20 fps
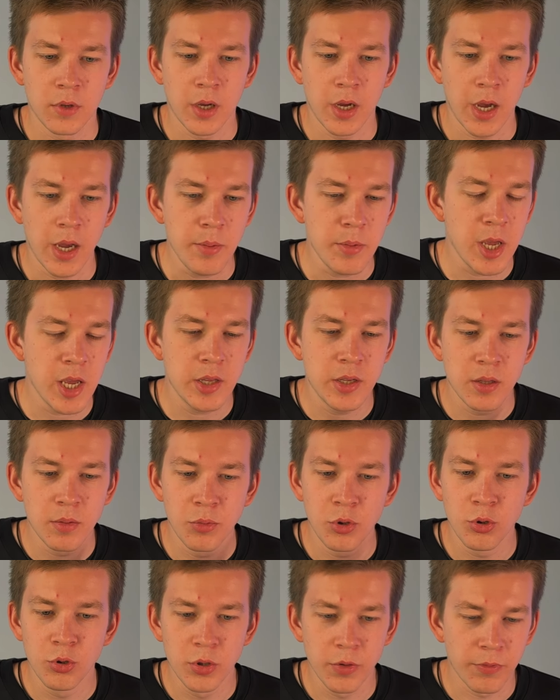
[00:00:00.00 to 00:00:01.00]
I'm getting
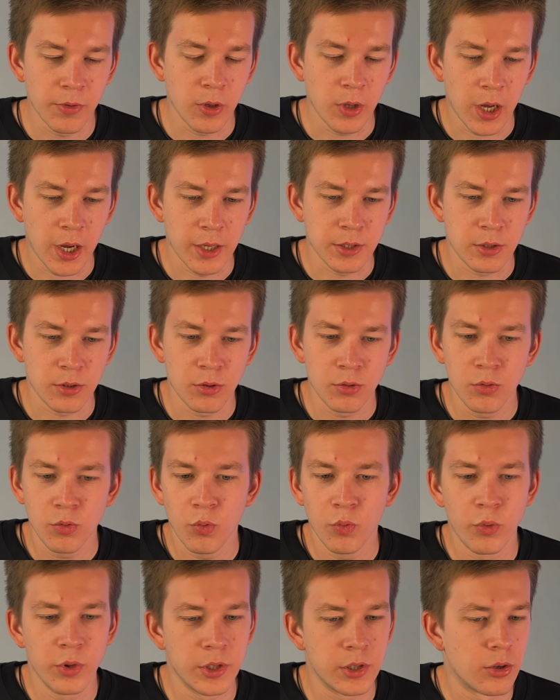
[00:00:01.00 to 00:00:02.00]
beautiful answer
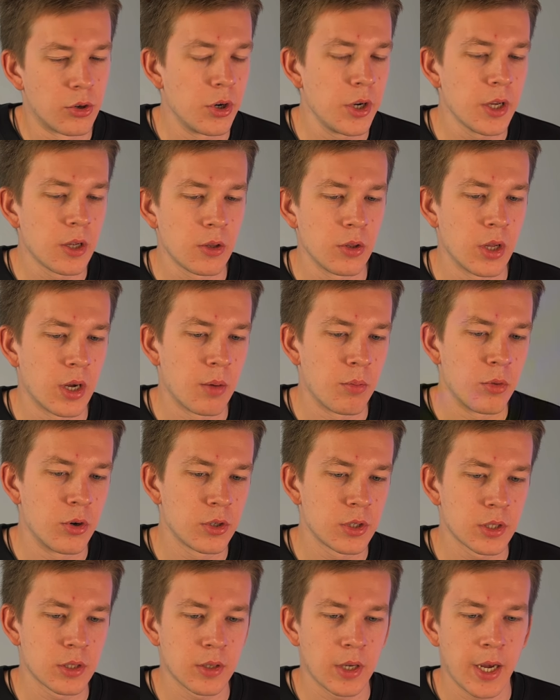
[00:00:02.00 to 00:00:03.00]
with real
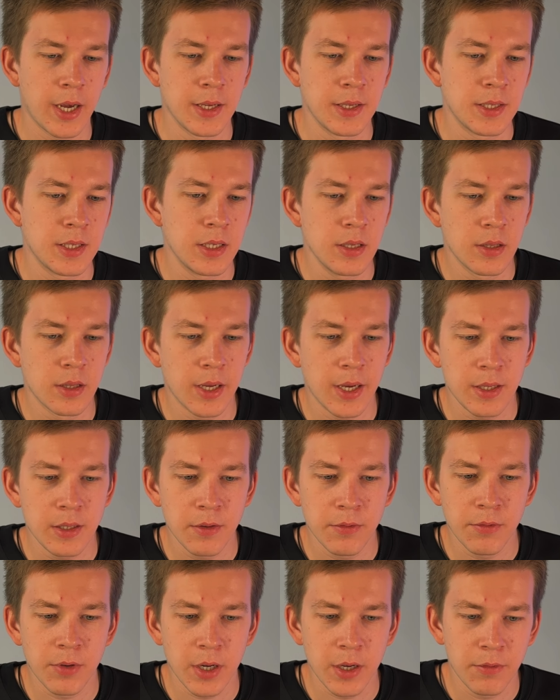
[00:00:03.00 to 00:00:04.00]
numbers. I see
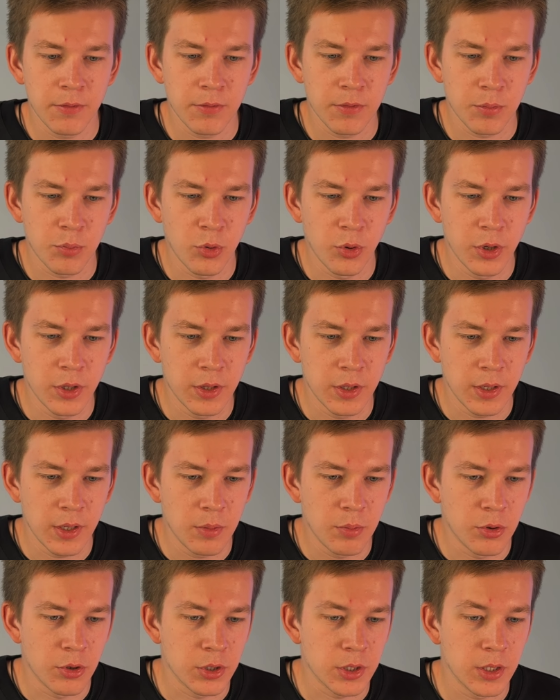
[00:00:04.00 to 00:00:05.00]

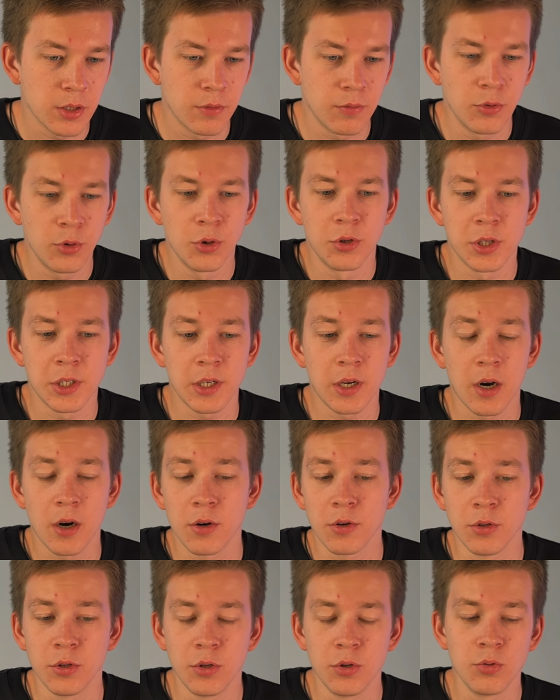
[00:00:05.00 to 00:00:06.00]
95.8% viewers
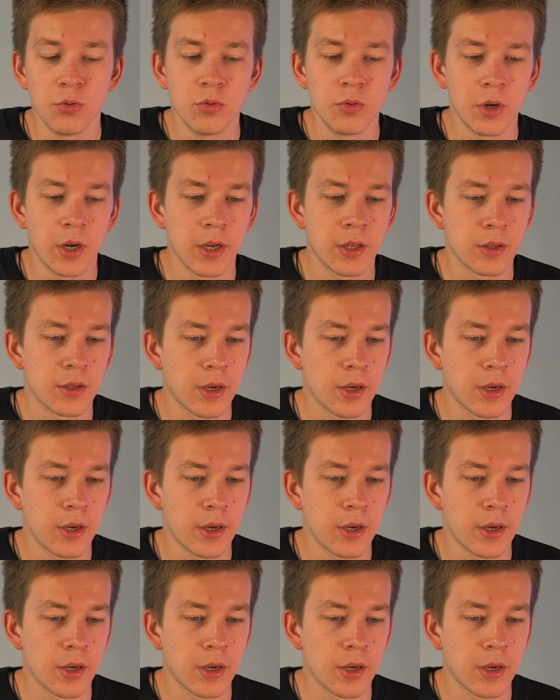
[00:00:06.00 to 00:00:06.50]
are new and